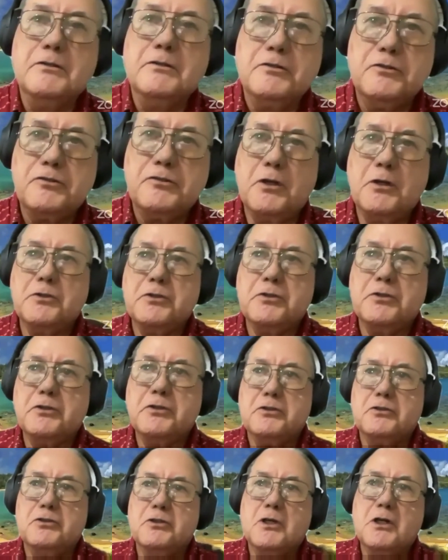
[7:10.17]
So
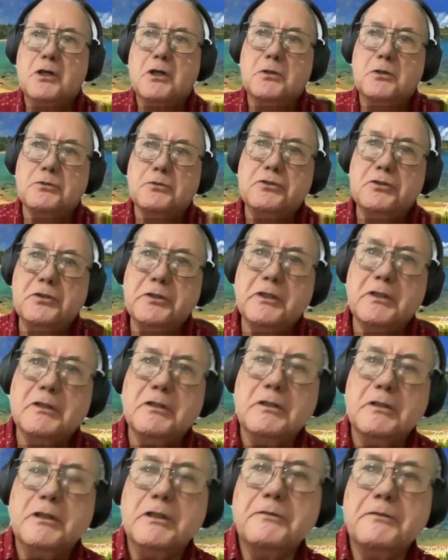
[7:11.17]
you go,
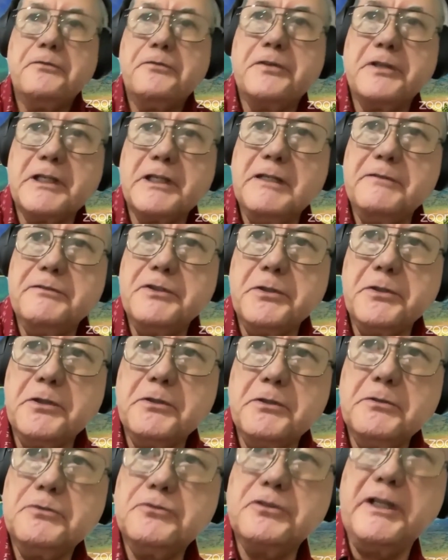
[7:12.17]
if the
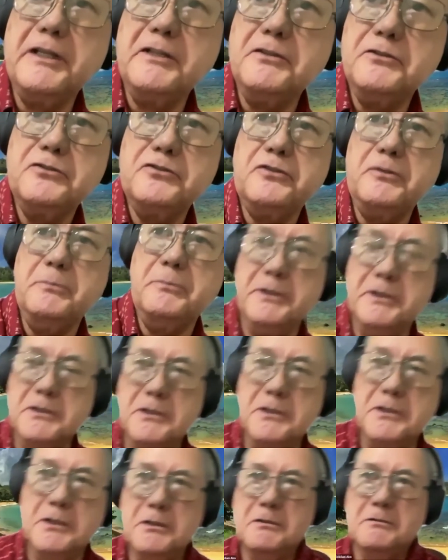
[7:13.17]
governor signs the bill,
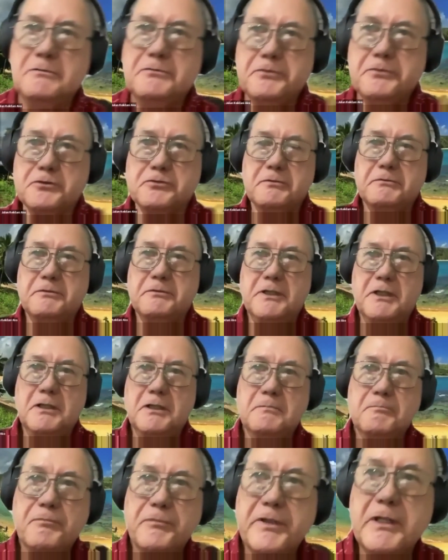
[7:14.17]
first of all,
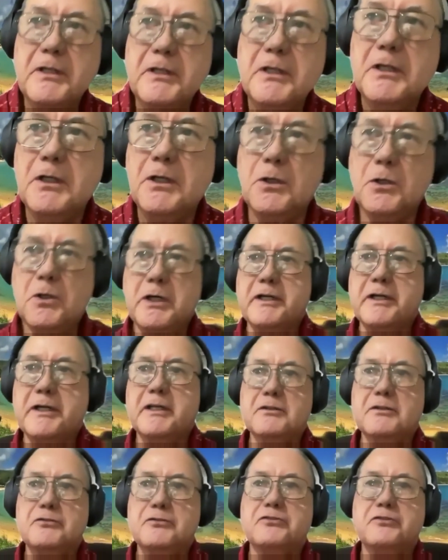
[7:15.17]
OHA
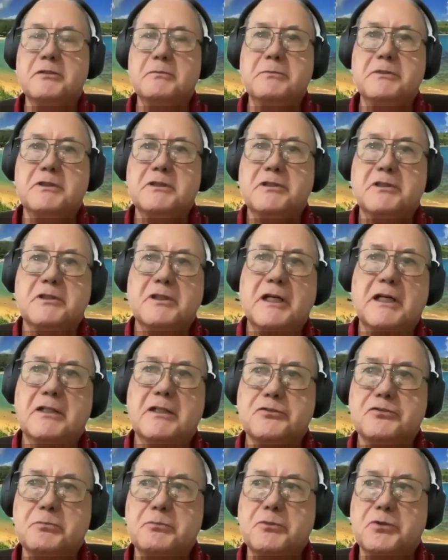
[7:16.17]
gets $10 million
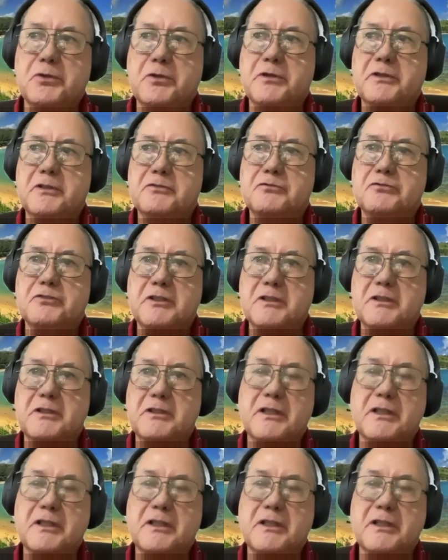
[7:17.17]
more than it's getting.